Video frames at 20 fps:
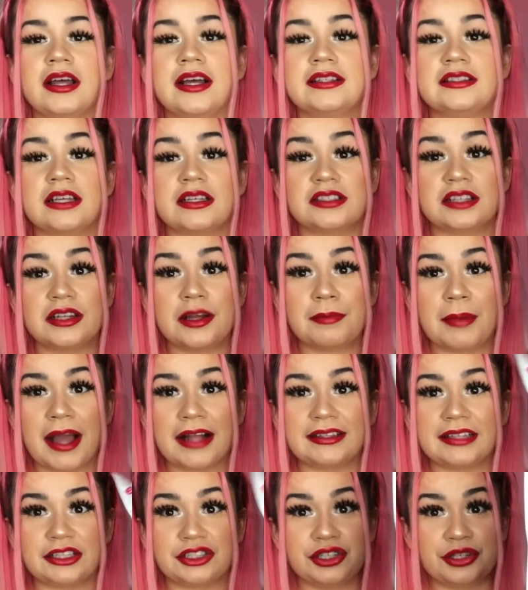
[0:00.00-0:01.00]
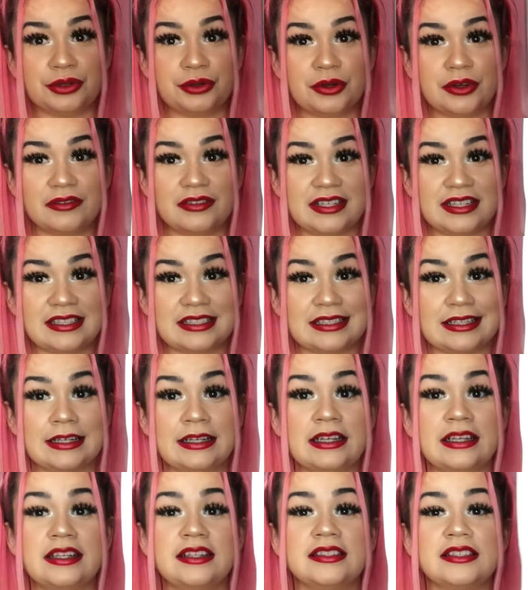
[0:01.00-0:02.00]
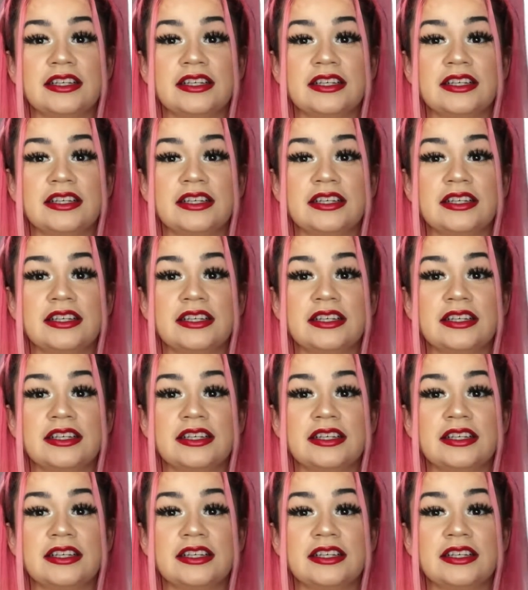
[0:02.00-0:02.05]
It says on the back that two of these teas